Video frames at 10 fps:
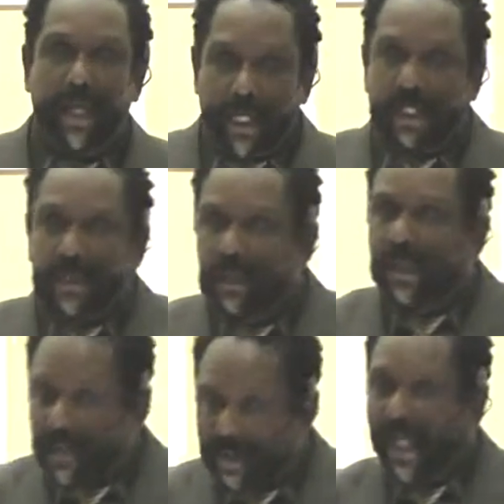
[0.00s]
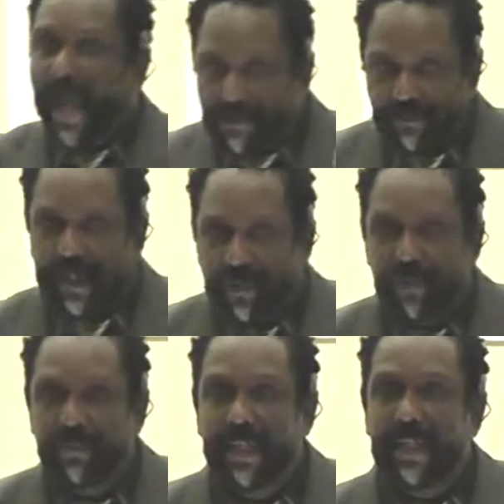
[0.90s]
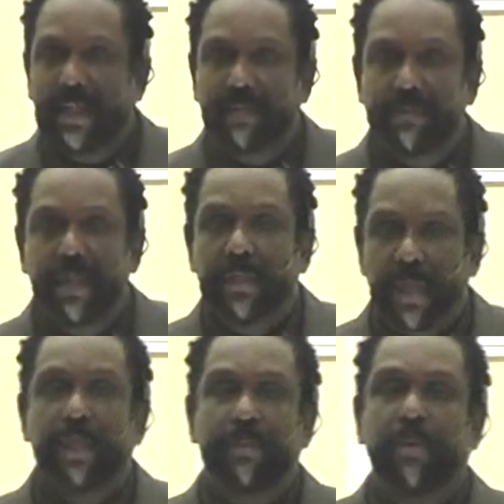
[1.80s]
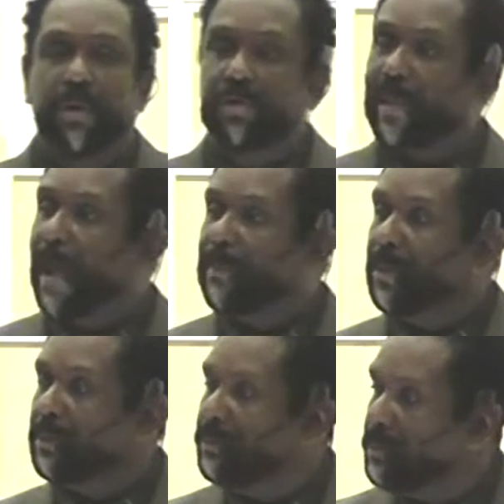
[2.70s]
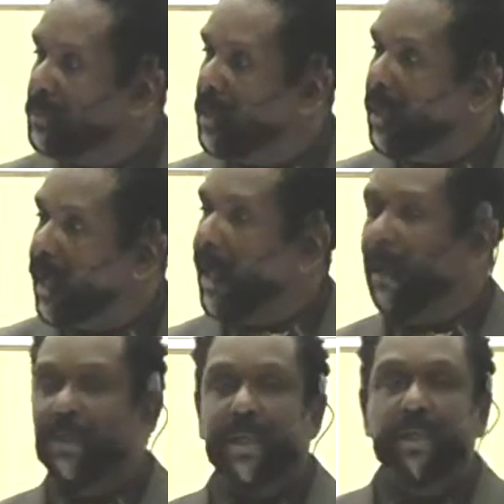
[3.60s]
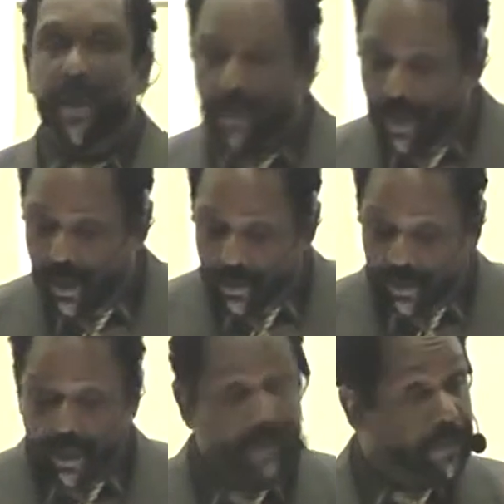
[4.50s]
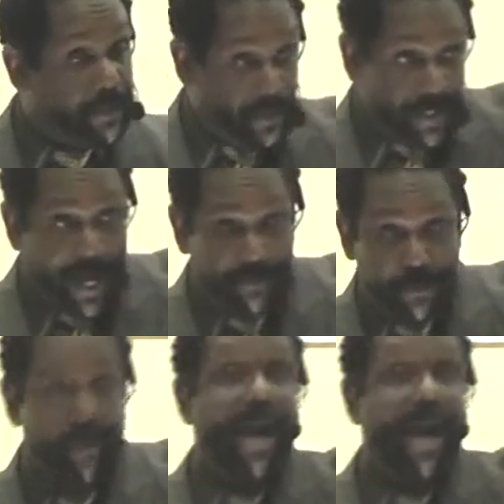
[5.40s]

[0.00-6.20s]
uh, in this life that you live, the enemy wants to stop you. How many know that they've been stopped,